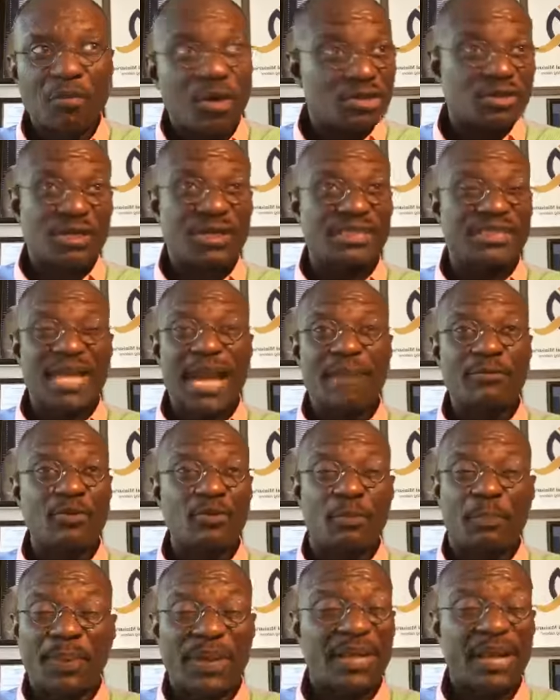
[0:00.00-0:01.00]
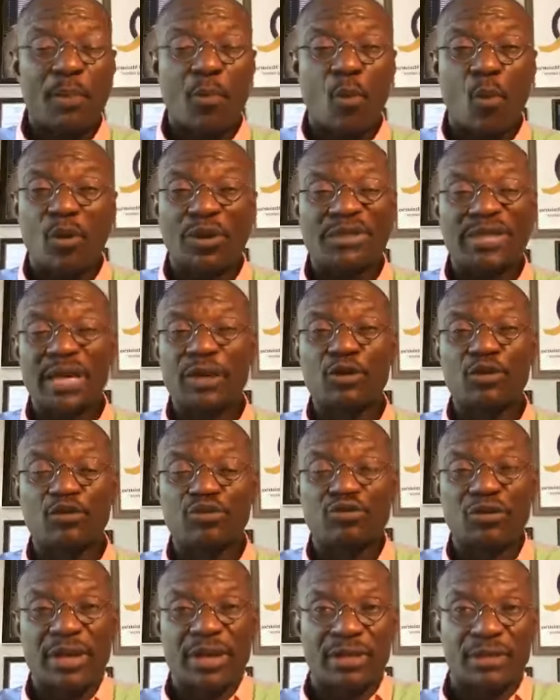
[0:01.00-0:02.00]
Most of the time you pick up water and
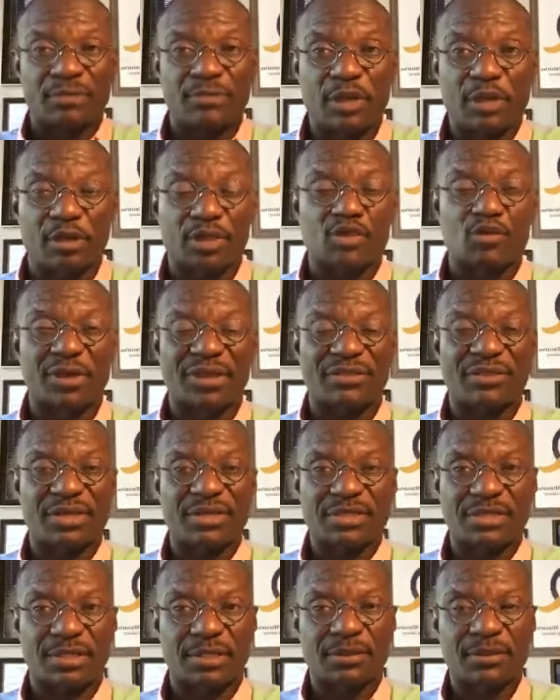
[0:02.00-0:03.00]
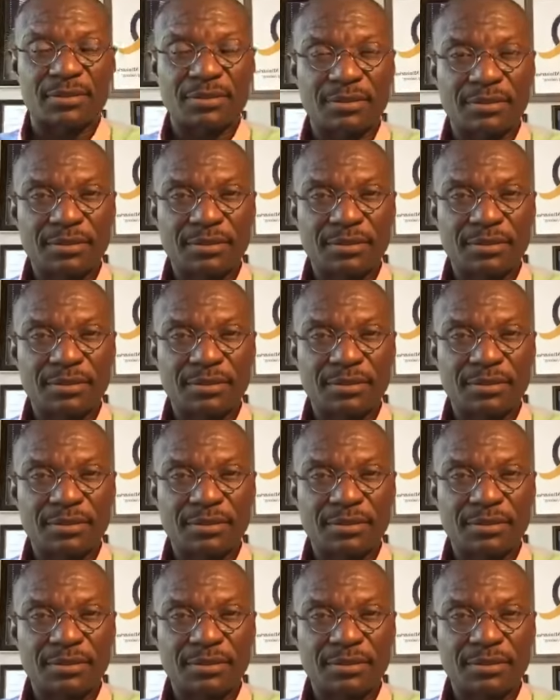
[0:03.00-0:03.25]
you drink because you are thirsty.